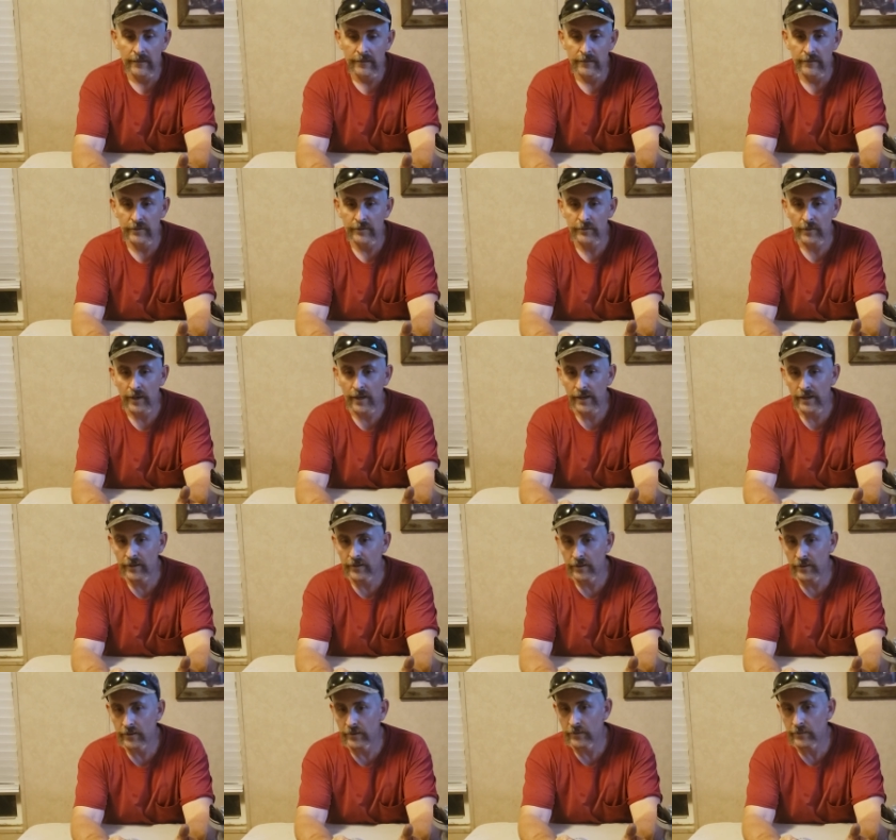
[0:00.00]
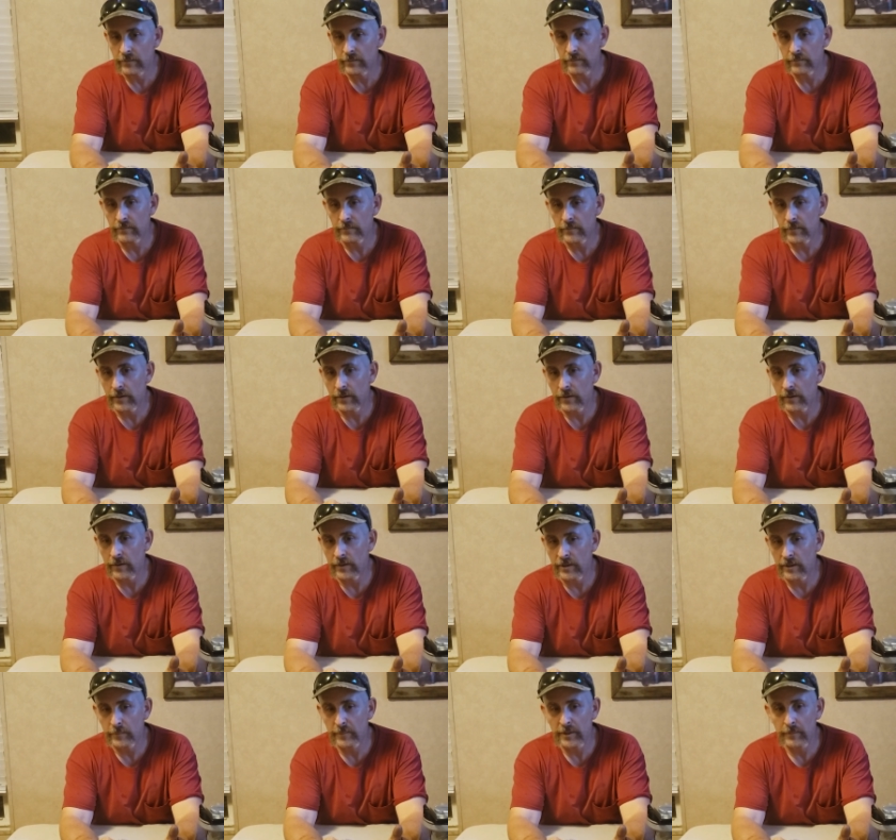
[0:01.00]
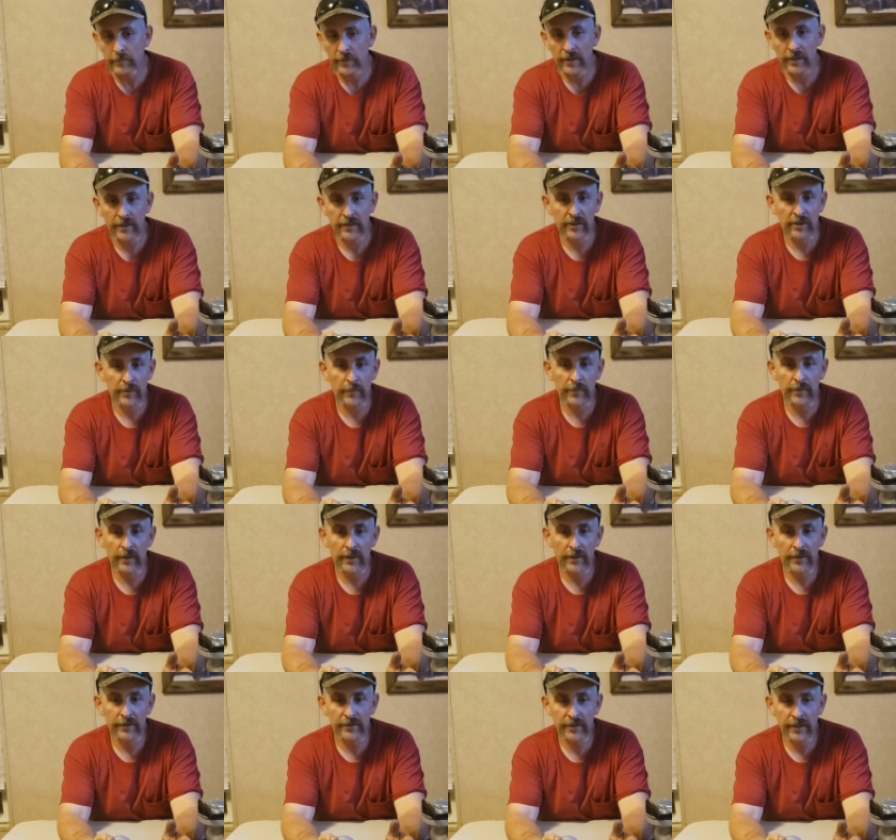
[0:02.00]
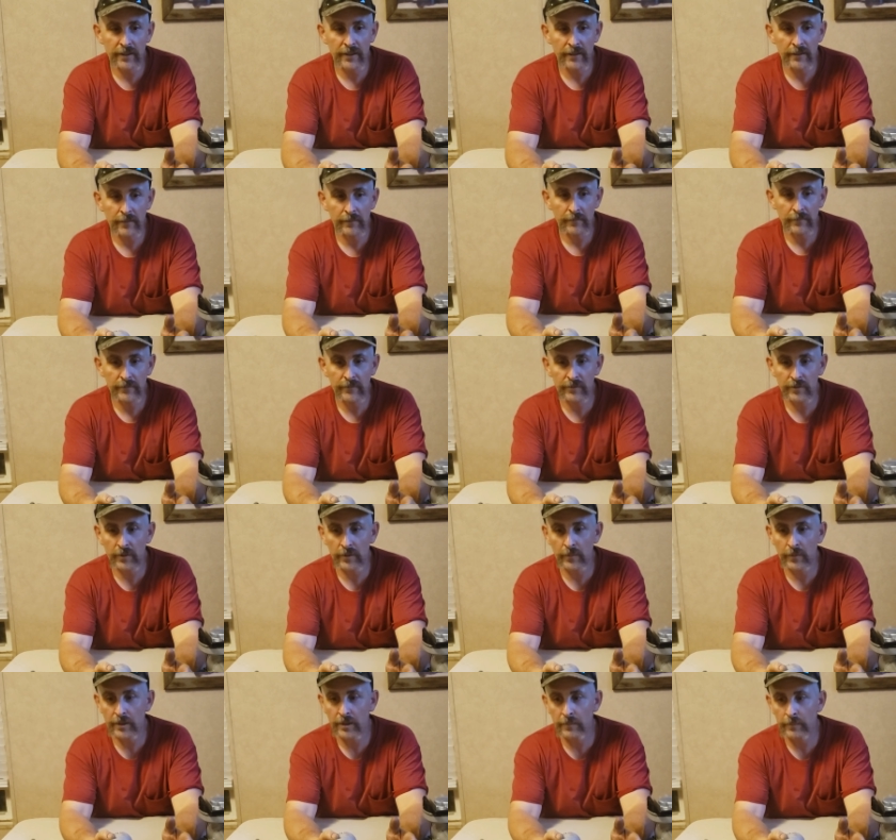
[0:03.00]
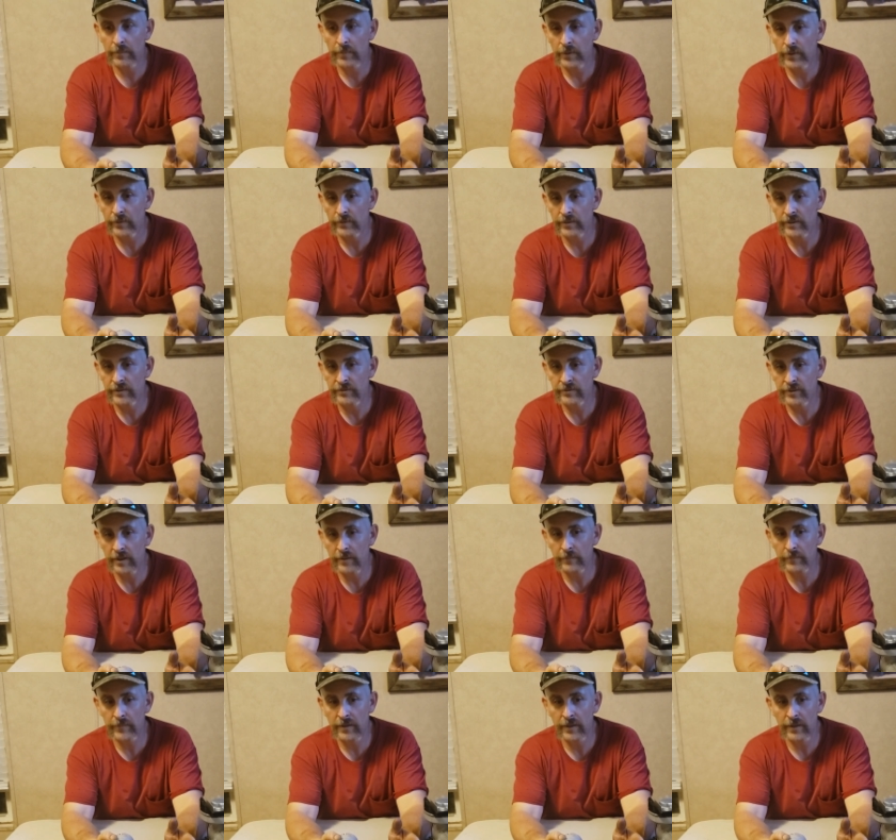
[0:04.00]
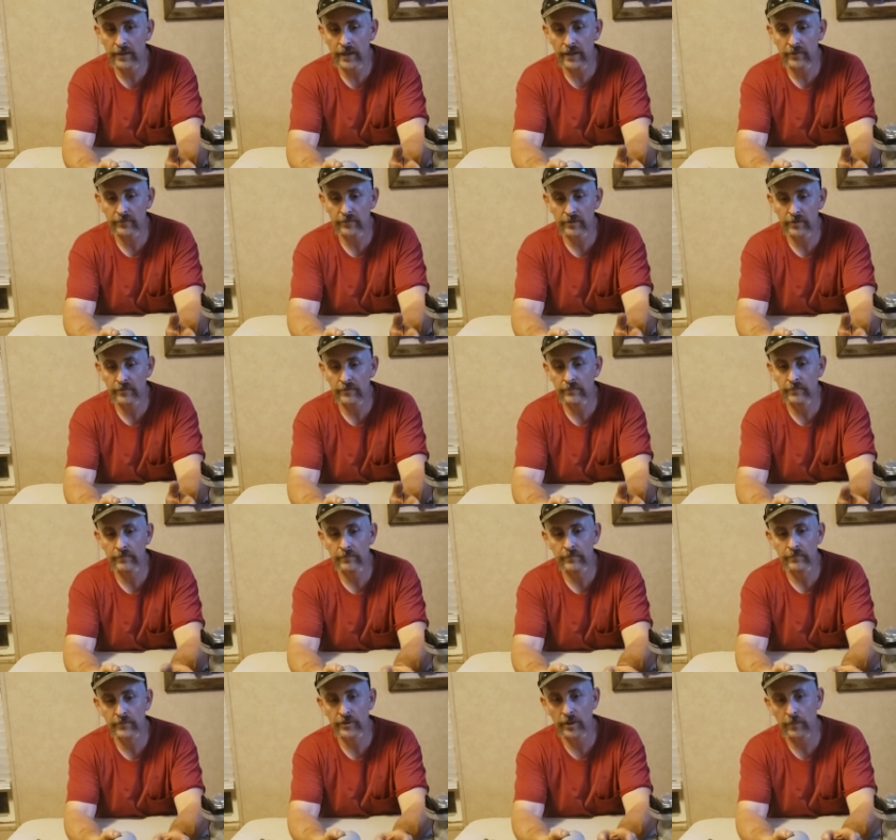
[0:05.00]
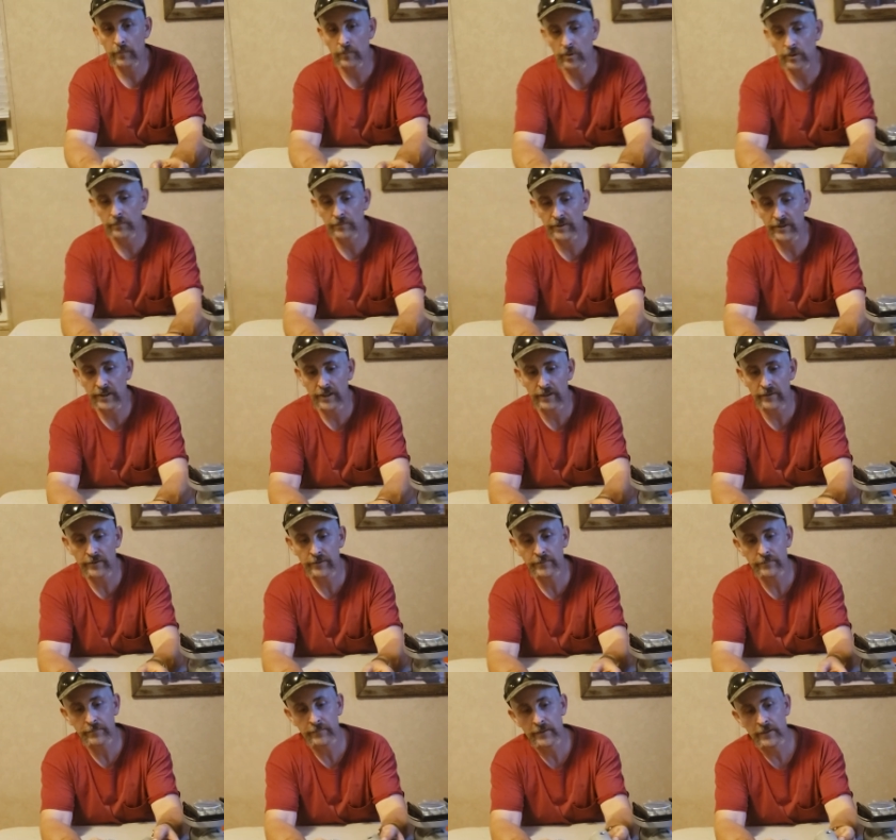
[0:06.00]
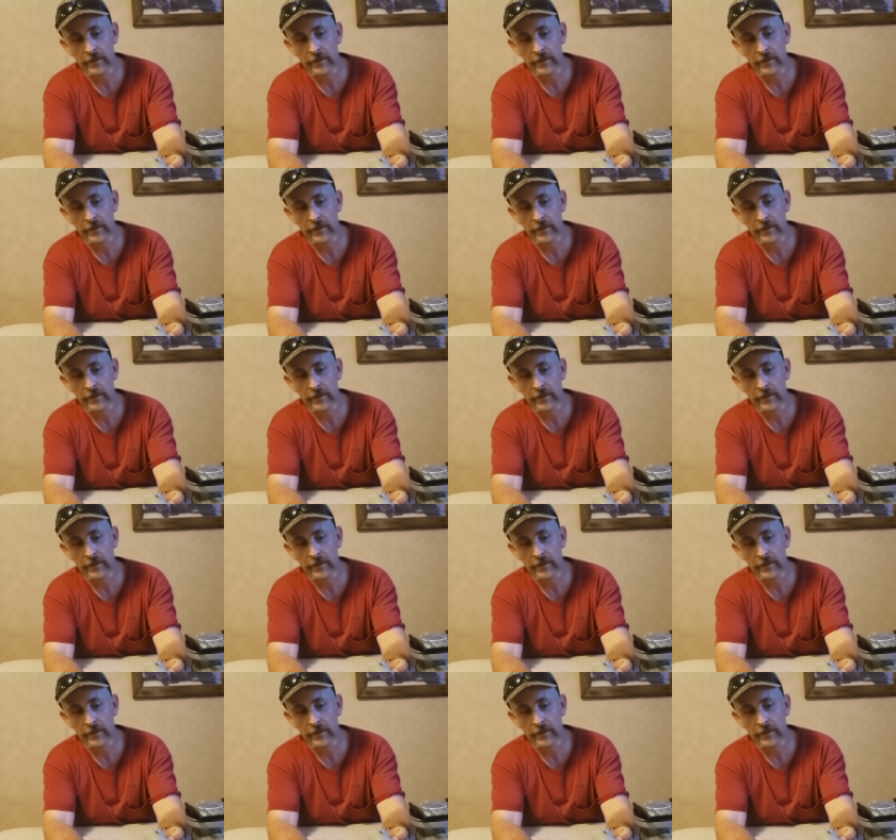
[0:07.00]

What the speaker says: These right here are going to be my accumulator tank, so we're going to build these up and actually double them together.